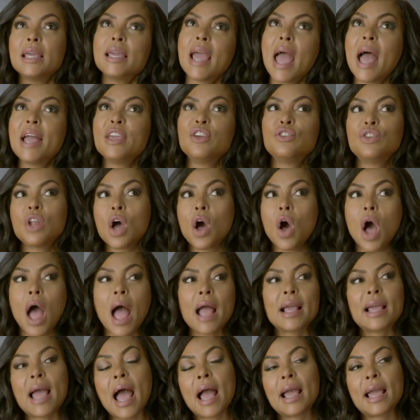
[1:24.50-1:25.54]
yeah, you know,
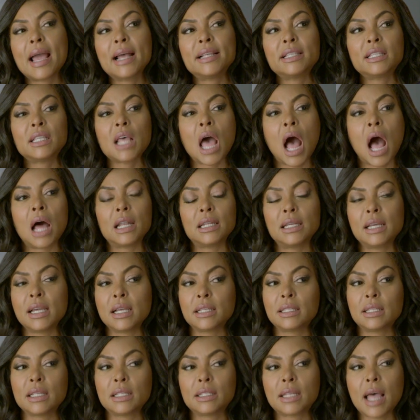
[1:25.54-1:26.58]
I, I guess Ali
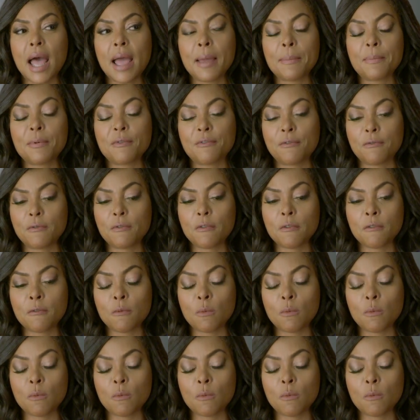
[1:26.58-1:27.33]
is the type of